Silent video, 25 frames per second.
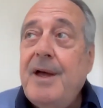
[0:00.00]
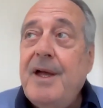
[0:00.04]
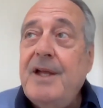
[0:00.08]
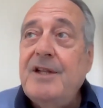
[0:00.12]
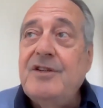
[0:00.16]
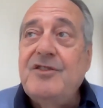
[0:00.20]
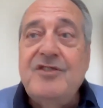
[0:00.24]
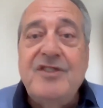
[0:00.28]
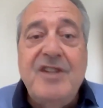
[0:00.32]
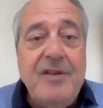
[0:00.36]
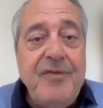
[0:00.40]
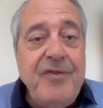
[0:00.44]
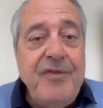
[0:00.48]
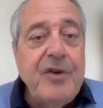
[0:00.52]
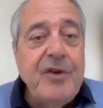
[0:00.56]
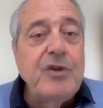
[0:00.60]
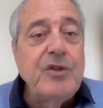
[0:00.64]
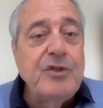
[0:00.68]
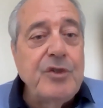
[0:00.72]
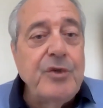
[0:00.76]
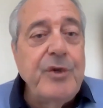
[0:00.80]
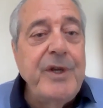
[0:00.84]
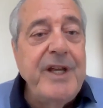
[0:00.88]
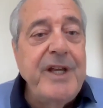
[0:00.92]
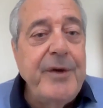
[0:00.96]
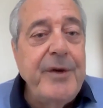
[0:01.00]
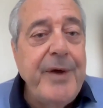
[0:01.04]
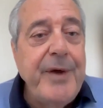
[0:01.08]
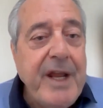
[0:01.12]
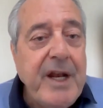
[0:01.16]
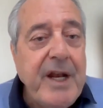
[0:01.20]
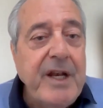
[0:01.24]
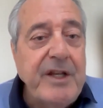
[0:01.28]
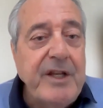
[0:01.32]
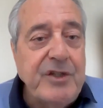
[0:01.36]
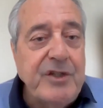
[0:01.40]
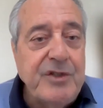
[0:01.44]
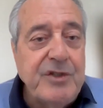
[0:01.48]
It's difficult to hear
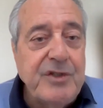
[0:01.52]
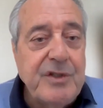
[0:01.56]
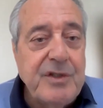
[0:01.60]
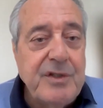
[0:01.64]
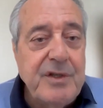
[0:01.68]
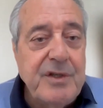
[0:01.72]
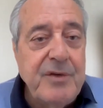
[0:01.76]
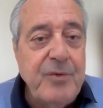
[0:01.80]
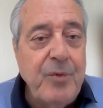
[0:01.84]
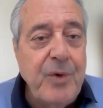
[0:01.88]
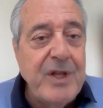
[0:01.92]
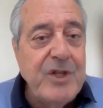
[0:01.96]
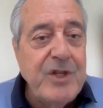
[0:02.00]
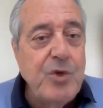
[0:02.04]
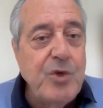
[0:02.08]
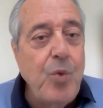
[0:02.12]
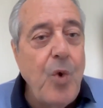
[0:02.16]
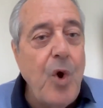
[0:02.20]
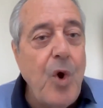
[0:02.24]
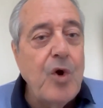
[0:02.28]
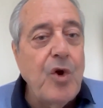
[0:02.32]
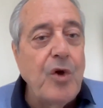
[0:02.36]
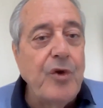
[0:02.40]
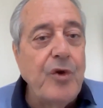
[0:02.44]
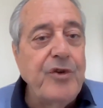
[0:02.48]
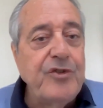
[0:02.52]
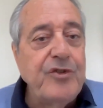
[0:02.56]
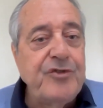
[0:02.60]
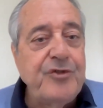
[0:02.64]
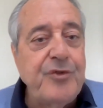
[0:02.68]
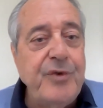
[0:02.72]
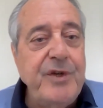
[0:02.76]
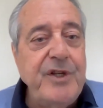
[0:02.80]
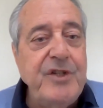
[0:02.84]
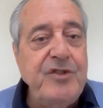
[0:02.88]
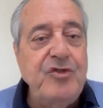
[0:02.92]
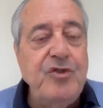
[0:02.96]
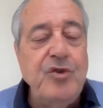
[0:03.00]
English. When you walk on the
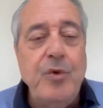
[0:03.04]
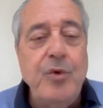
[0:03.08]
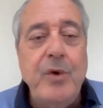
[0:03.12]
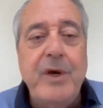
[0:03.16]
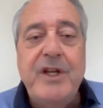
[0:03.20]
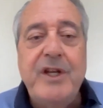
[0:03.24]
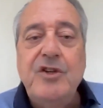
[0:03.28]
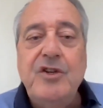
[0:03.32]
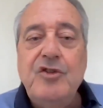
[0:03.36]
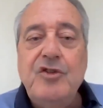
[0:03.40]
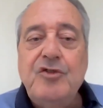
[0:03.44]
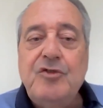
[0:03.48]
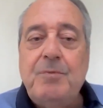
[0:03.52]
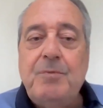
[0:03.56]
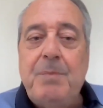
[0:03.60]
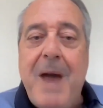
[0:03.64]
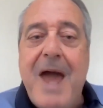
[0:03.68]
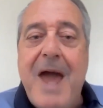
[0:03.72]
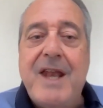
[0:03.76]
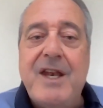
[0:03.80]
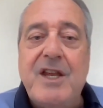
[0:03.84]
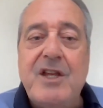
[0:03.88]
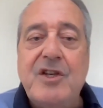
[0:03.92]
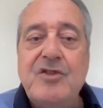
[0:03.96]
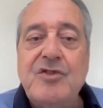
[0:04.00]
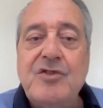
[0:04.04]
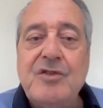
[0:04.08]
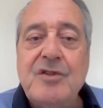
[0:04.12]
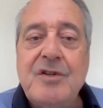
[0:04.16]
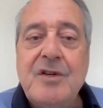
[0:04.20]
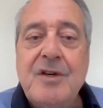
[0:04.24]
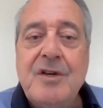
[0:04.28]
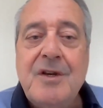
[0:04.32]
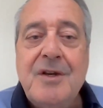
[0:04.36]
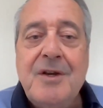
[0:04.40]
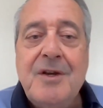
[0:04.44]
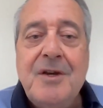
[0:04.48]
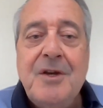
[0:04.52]
streets, you hear Spanish,
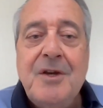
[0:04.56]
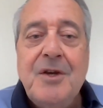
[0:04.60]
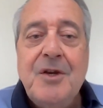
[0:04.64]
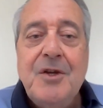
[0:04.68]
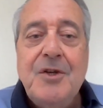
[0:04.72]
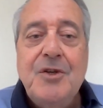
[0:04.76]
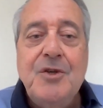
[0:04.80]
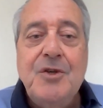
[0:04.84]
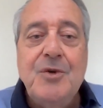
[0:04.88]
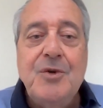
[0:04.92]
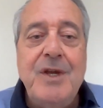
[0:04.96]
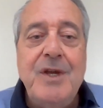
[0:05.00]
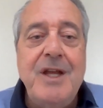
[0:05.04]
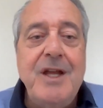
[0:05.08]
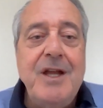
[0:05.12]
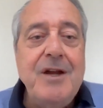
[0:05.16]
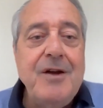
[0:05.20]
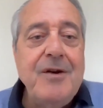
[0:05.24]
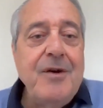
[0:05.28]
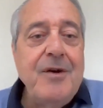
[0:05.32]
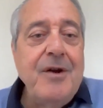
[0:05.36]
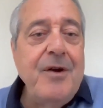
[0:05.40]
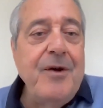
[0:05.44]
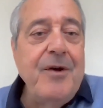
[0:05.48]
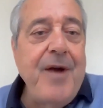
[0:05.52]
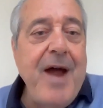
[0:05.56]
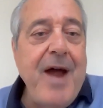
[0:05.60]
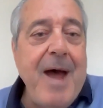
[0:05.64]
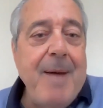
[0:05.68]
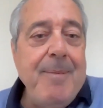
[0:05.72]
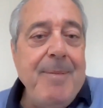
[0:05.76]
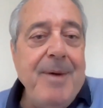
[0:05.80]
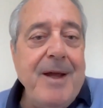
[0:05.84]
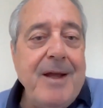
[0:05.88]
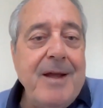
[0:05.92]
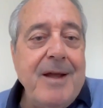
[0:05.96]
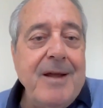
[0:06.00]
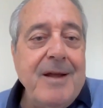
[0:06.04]
you hear
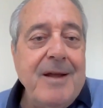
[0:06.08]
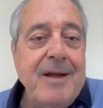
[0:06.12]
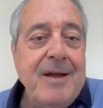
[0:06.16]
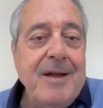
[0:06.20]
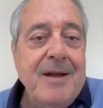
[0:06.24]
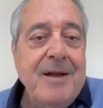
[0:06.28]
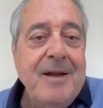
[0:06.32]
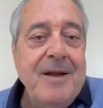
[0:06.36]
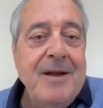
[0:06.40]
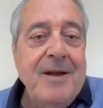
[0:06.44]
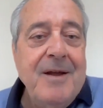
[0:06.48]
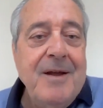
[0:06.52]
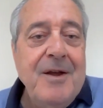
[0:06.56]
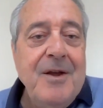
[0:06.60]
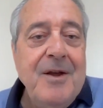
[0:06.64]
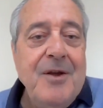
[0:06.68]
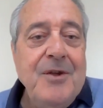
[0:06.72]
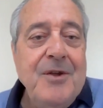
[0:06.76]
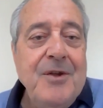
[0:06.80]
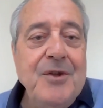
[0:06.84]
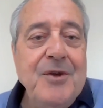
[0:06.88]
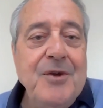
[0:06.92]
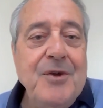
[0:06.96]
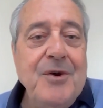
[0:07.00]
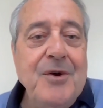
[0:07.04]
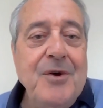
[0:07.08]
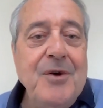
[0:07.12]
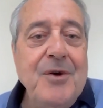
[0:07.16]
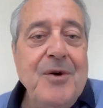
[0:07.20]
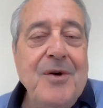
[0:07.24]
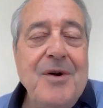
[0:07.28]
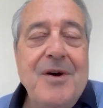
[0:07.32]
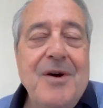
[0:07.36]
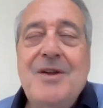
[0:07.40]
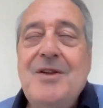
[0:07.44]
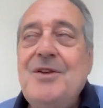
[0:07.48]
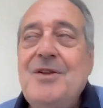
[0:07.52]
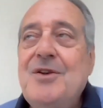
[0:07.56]
Arabic,
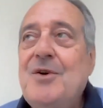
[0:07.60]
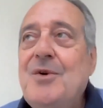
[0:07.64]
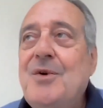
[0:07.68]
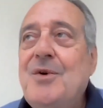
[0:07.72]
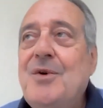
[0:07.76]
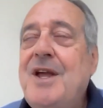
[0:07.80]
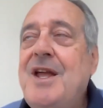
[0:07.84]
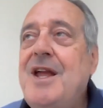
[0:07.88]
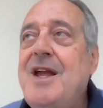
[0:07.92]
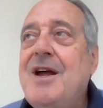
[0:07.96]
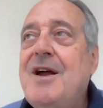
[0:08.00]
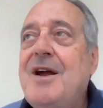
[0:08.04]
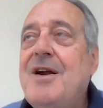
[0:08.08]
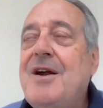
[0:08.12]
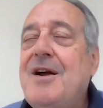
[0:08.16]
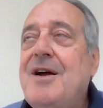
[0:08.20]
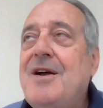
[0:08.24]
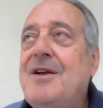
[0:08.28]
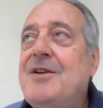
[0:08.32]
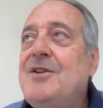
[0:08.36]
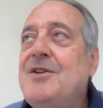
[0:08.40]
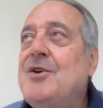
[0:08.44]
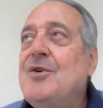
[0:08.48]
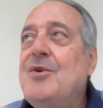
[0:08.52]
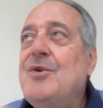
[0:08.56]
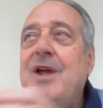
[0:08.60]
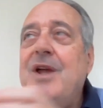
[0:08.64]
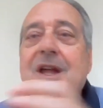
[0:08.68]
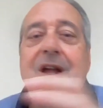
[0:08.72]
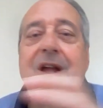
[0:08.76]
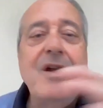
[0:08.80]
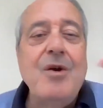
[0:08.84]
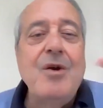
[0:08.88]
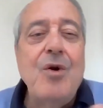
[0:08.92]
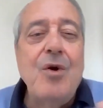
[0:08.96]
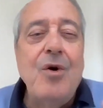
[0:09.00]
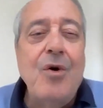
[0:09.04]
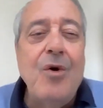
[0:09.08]
you
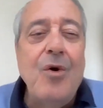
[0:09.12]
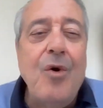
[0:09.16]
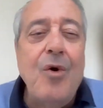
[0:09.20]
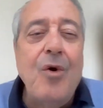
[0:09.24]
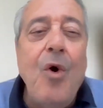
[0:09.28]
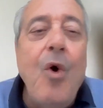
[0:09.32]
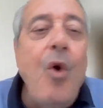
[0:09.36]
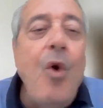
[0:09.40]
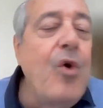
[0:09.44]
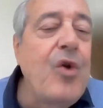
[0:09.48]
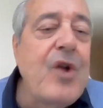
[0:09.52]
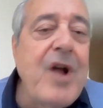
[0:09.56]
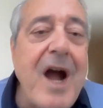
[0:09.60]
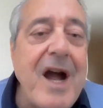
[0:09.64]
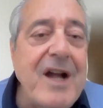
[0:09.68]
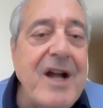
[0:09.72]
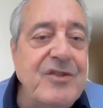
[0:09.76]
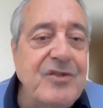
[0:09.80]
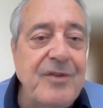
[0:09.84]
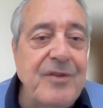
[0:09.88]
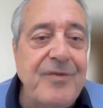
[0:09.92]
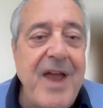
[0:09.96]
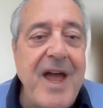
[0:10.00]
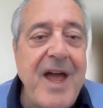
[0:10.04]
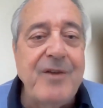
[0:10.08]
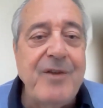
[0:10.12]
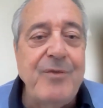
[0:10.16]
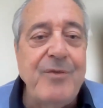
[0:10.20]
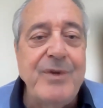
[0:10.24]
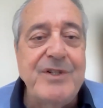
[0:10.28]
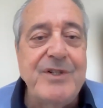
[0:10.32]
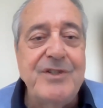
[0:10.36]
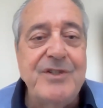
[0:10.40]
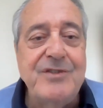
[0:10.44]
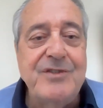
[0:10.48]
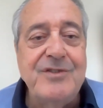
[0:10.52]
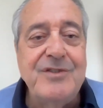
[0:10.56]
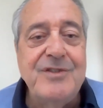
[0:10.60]
hear all kinds of
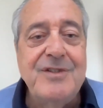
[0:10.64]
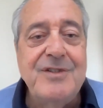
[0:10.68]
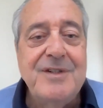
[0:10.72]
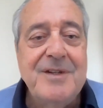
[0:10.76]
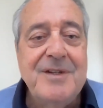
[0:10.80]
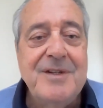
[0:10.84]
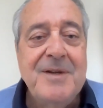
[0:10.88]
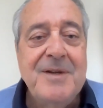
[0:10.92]
languages.